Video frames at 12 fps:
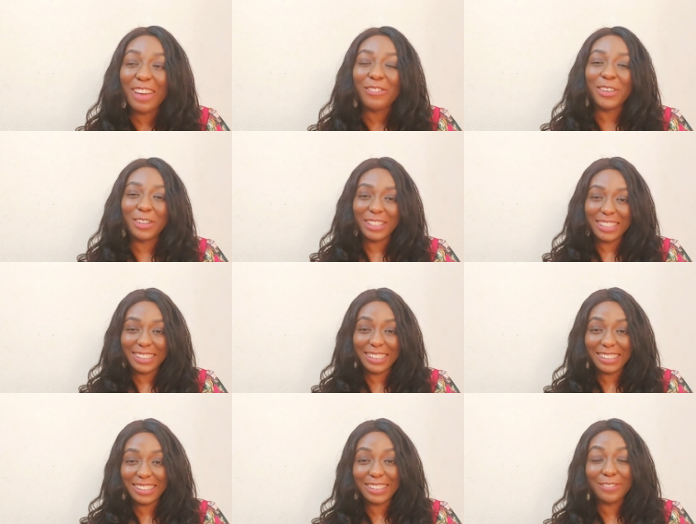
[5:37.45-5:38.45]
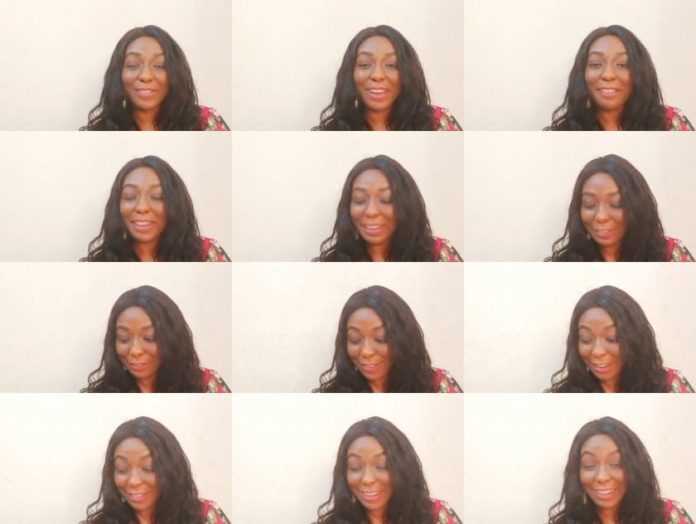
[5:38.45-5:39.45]
Because this is a very,
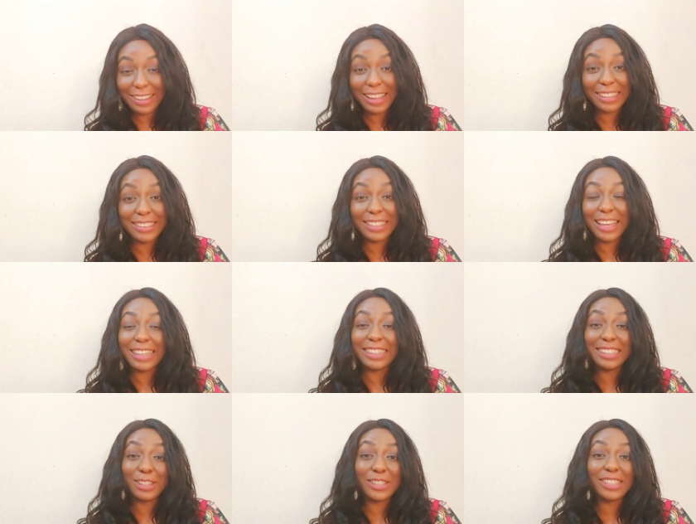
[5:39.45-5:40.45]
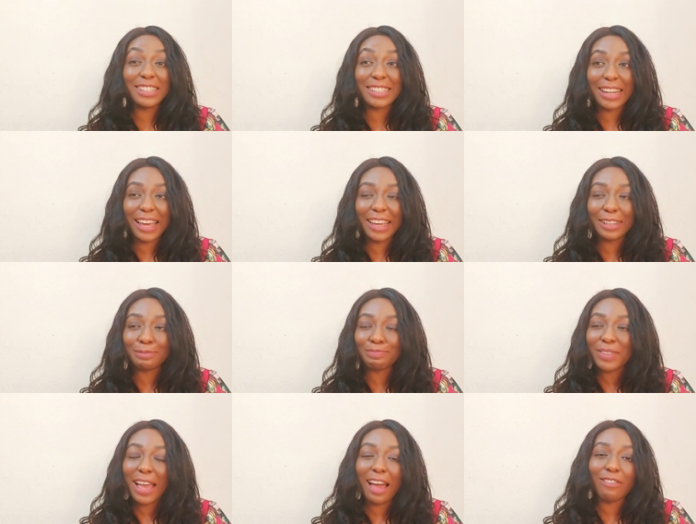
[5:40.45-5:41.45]
very, as in like this, you see this lie,
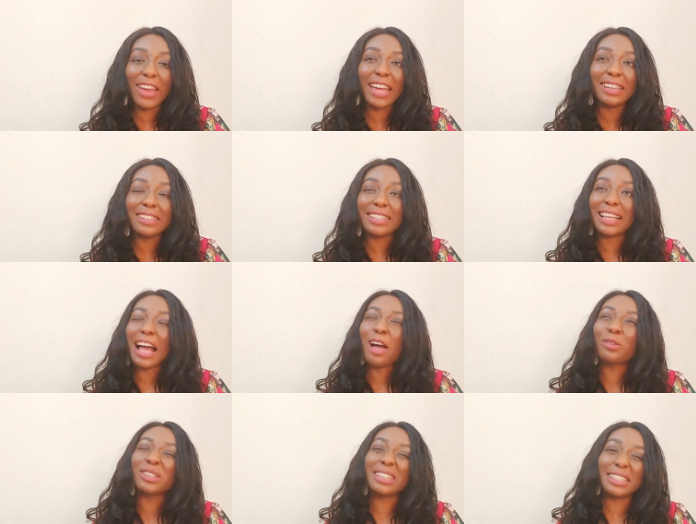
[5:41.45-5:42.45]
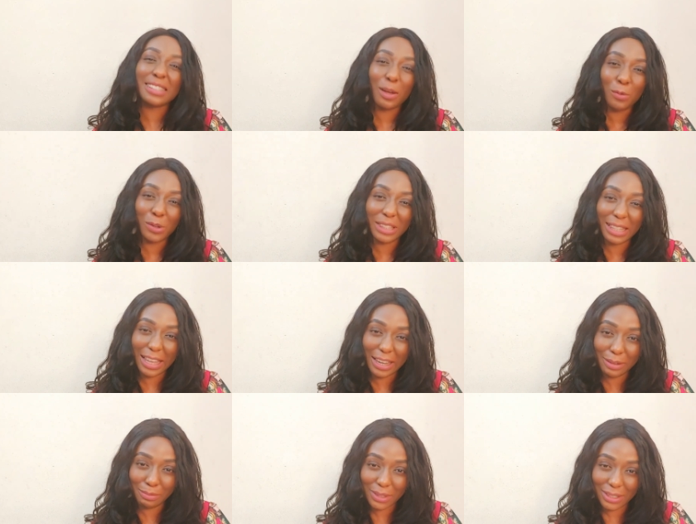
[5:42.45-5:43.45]
I've heard it countless and one
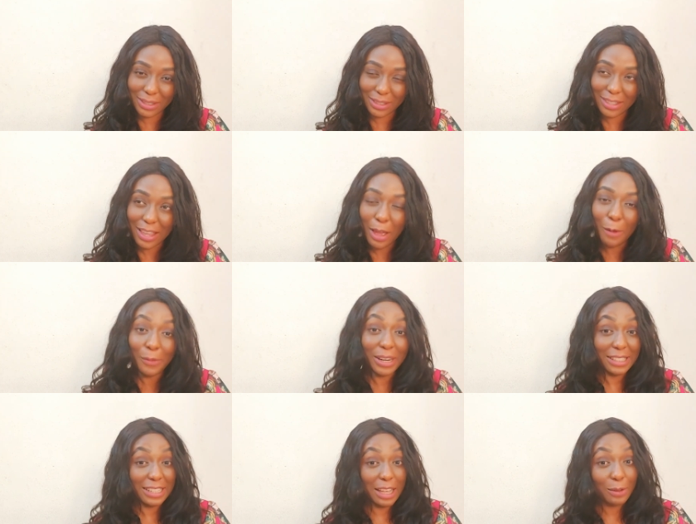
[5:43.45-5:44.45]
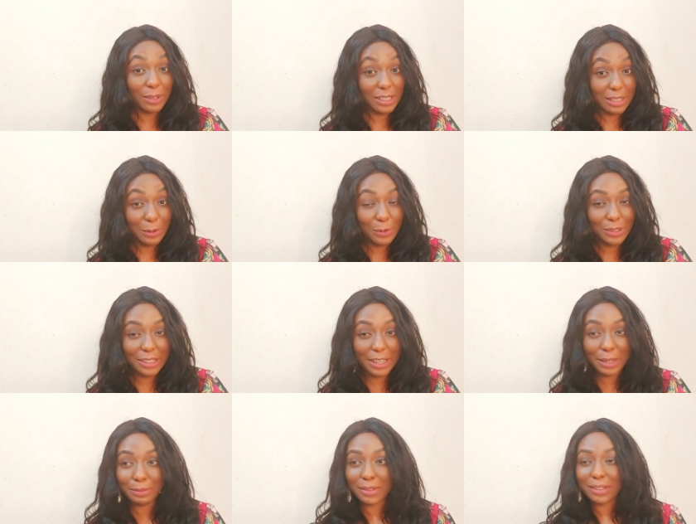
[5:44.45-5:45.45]
times. When I say countless and one
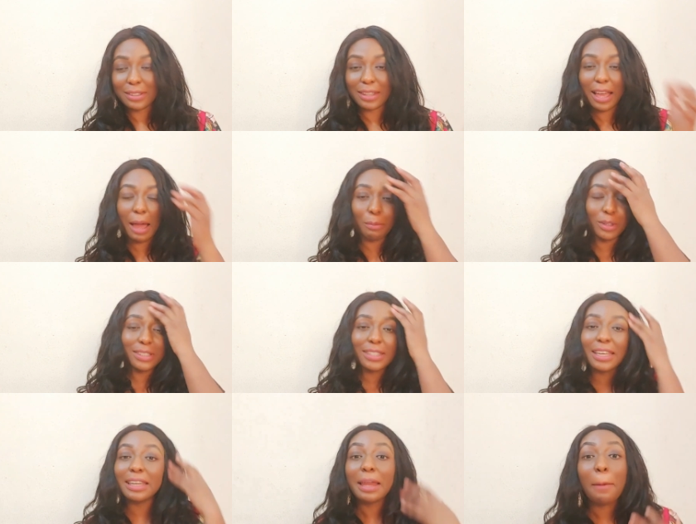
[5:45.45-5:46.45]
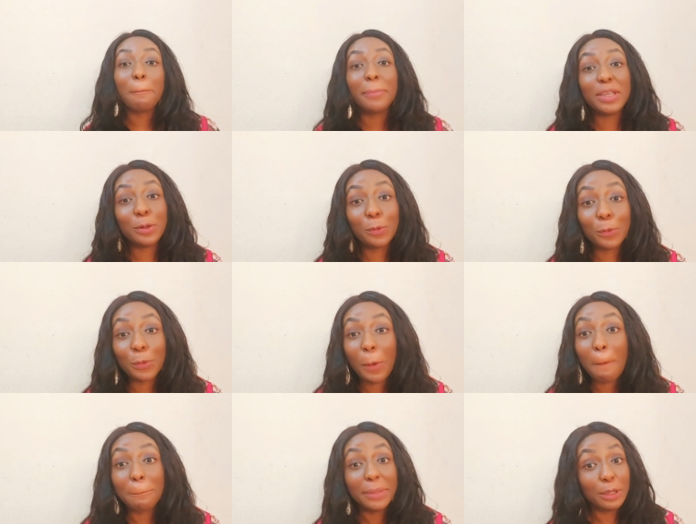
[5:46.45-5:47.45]
times, I'm not saying me,
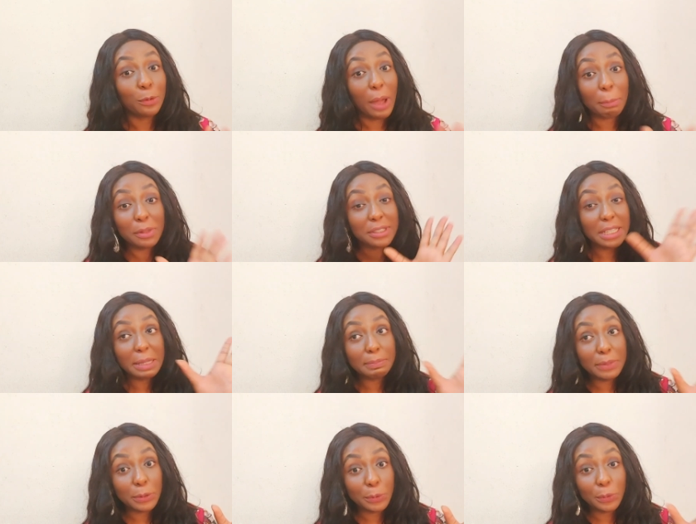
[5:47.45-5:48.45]
I'm not saying me.